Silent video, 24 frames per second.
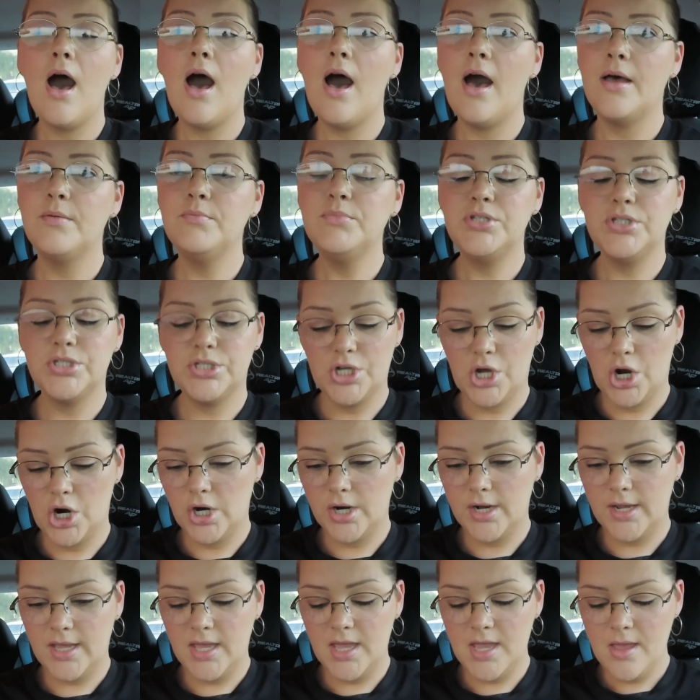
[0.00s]
I'm
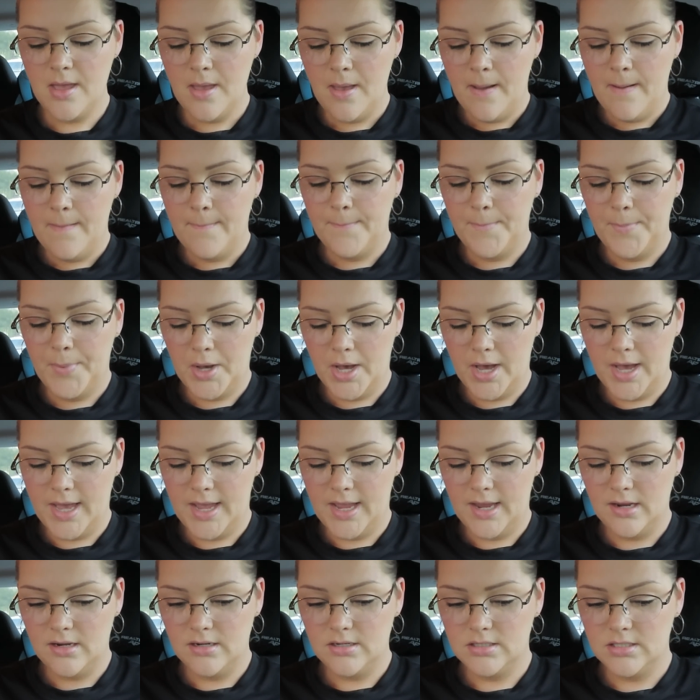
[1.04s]
sorry,
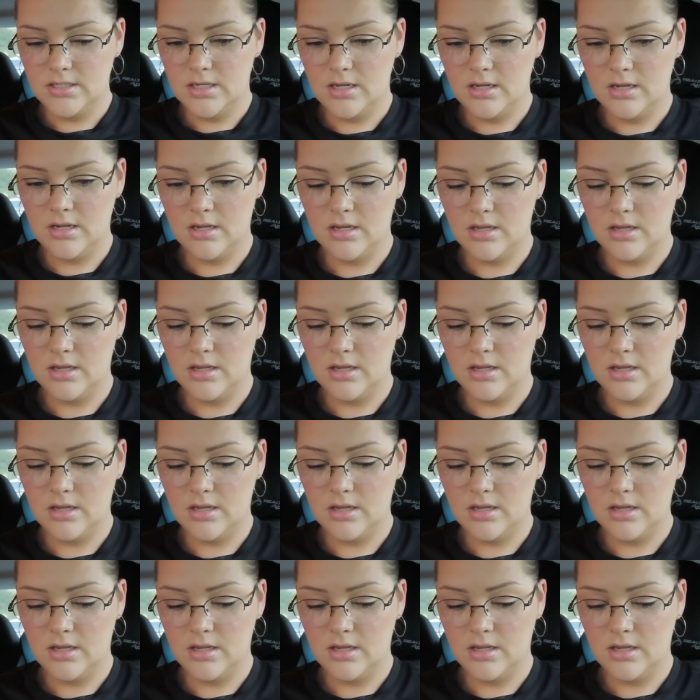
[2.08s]
but